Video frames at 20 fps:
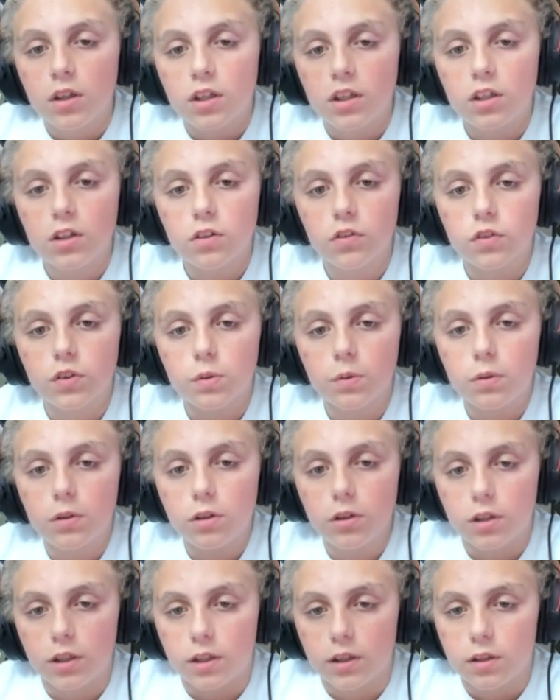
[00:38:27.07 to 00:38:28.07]
Here's the
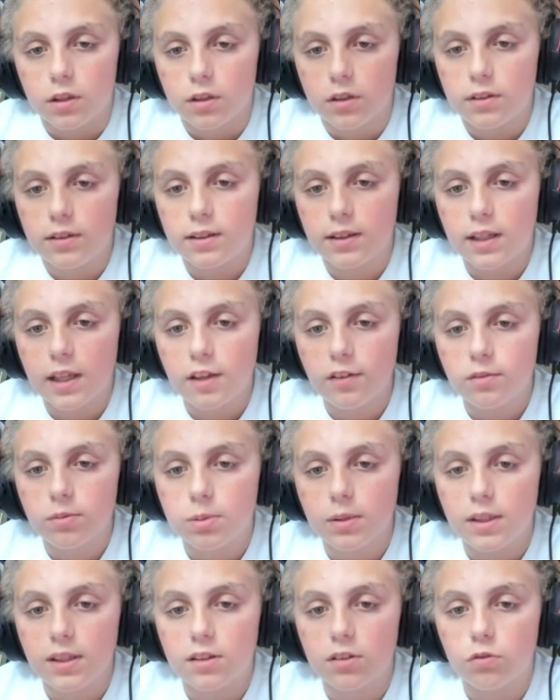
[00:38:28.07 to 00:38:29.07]
warning. The left
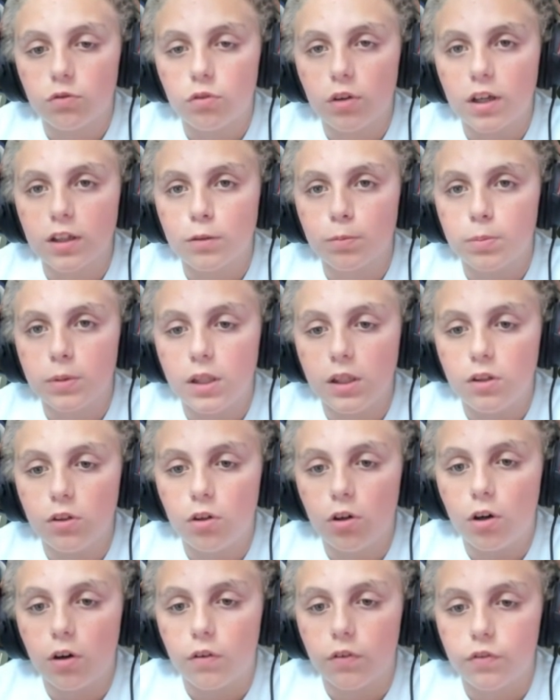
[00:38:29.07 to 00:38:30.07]
bleed, the right bleed
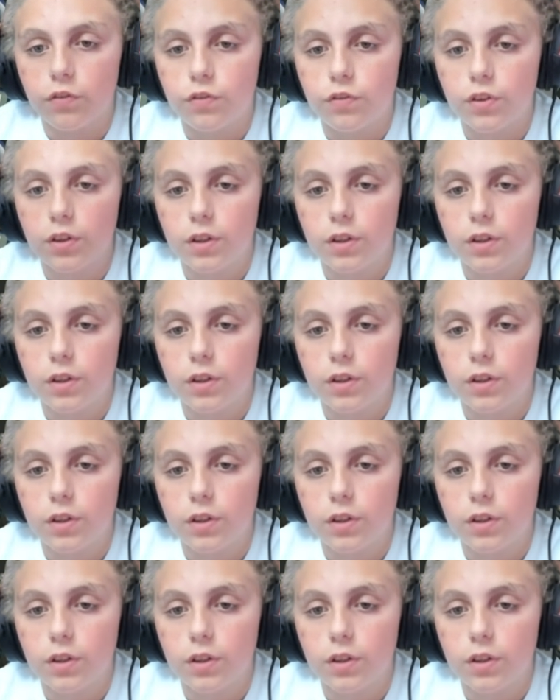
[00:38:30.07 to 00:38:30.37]
off.